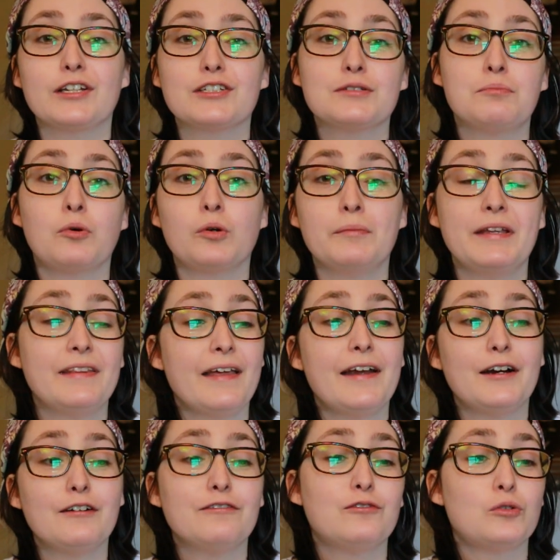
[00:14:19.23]
to support me
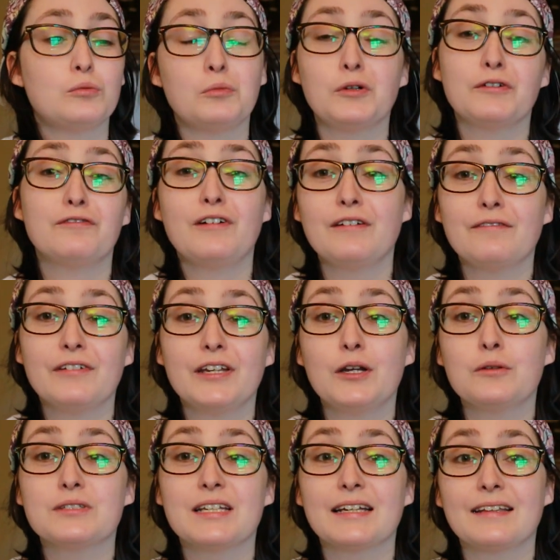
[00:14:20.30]
there for more fun
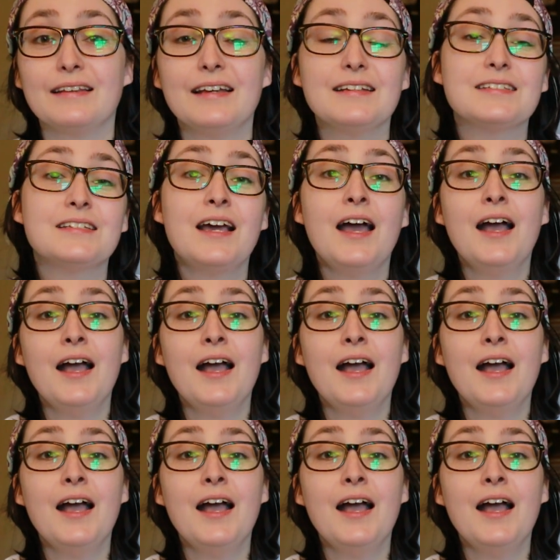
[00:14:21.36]
videos like this.